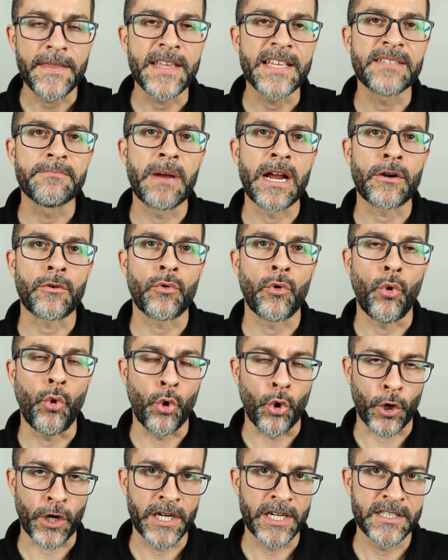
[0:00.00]
these
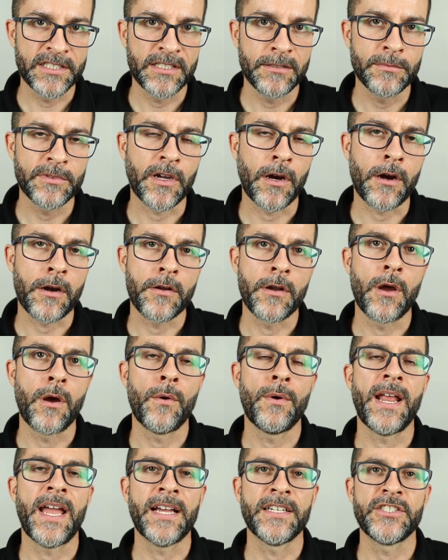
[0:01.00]
microorganisms are
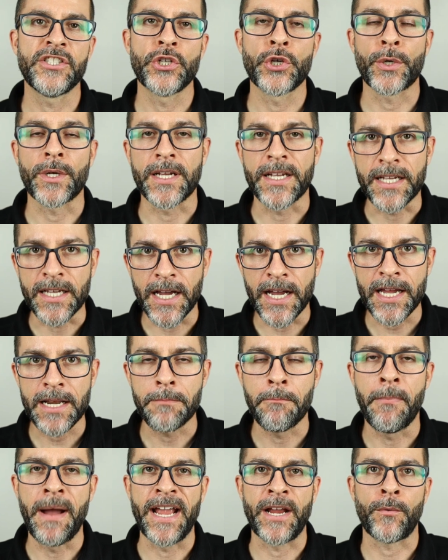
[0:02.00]
known as your
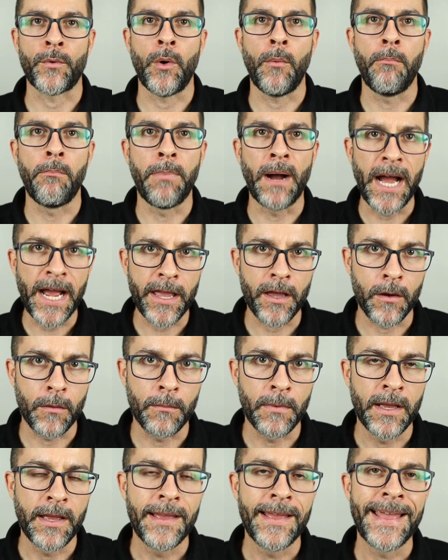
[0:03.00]
gut
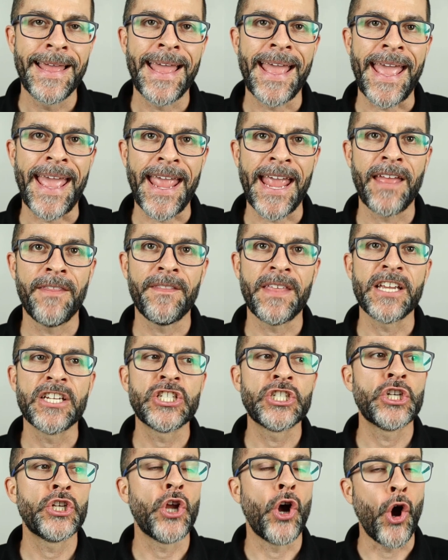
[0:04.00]
microbiome, and they
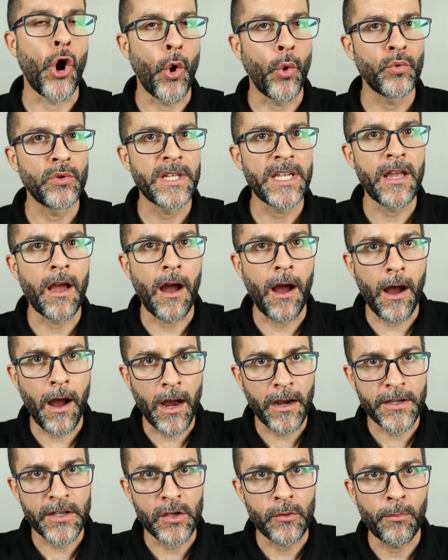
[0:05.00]
should only
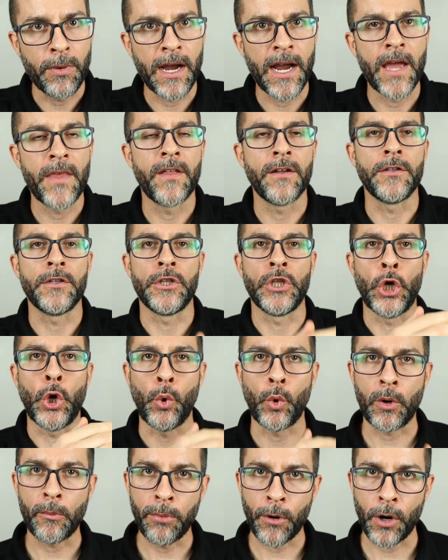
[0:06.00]
occupy the
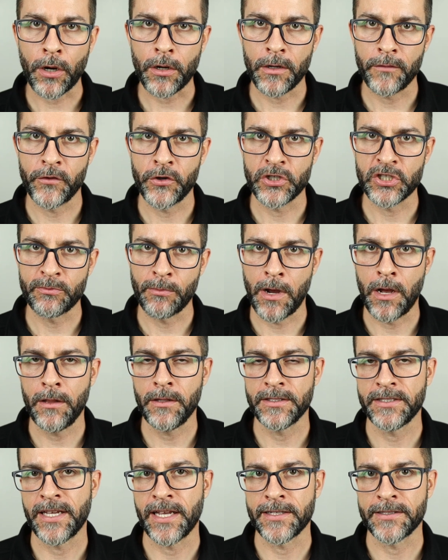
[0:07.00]
lower part of your
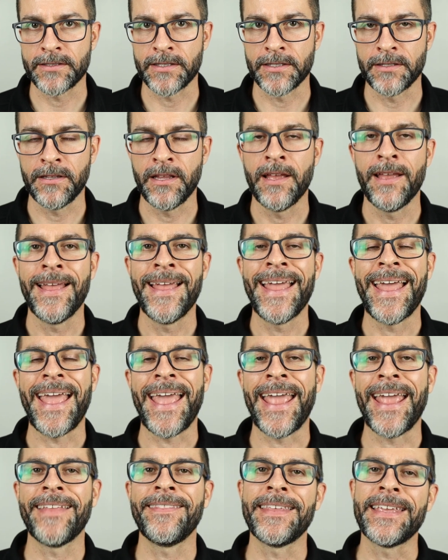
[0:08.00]
small intestine
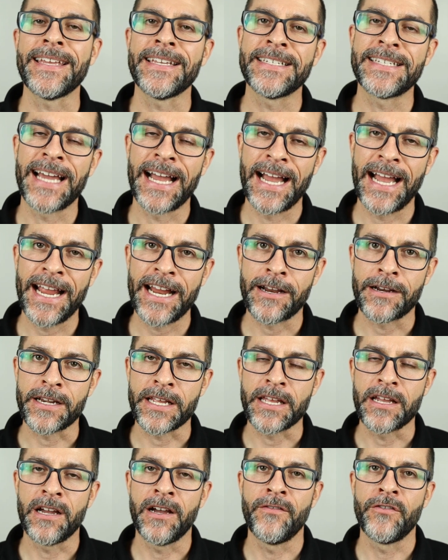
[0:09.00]
and the
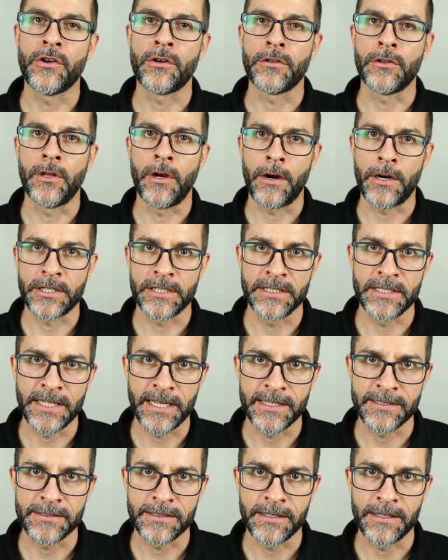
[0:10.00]
entirety of your large
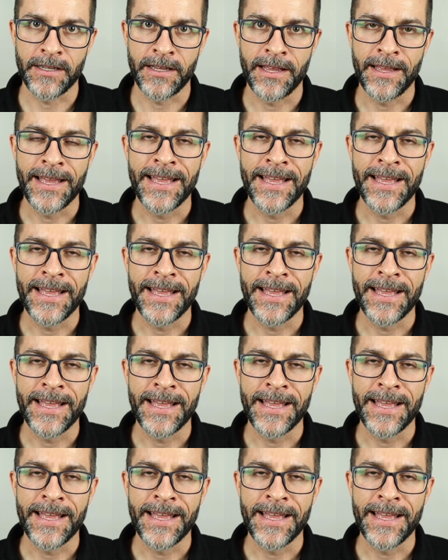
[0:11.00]
intestine.